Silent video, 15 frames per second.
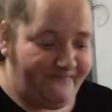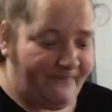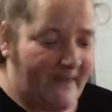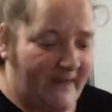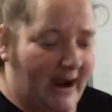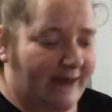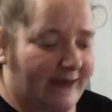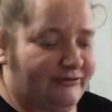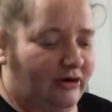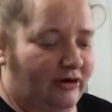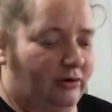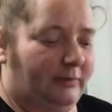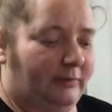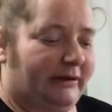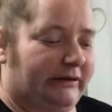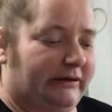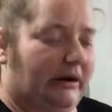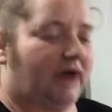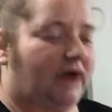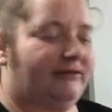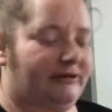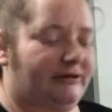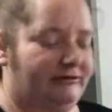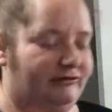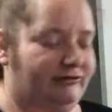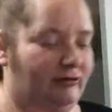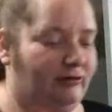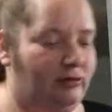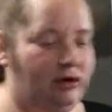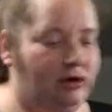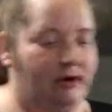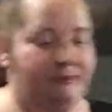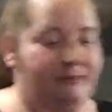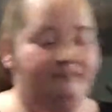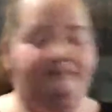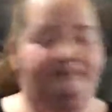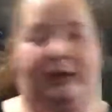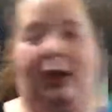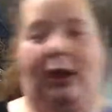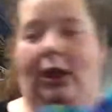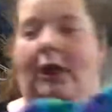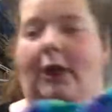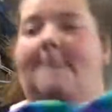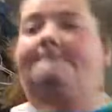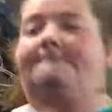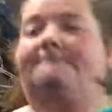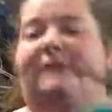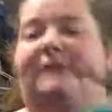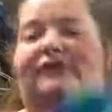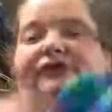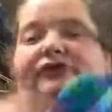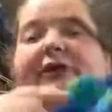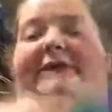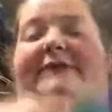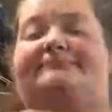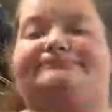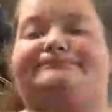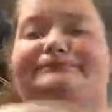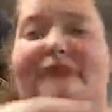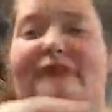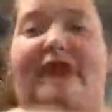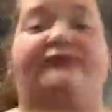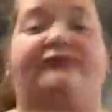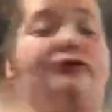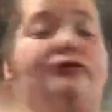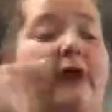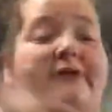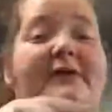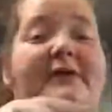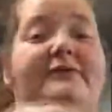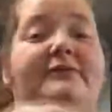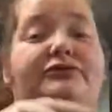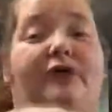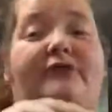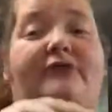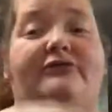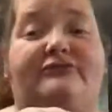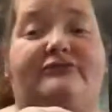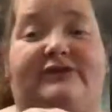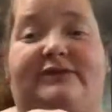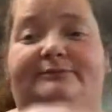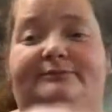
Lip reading: oh my god, that is so good. Sorry, if you guys haven't tried this tea,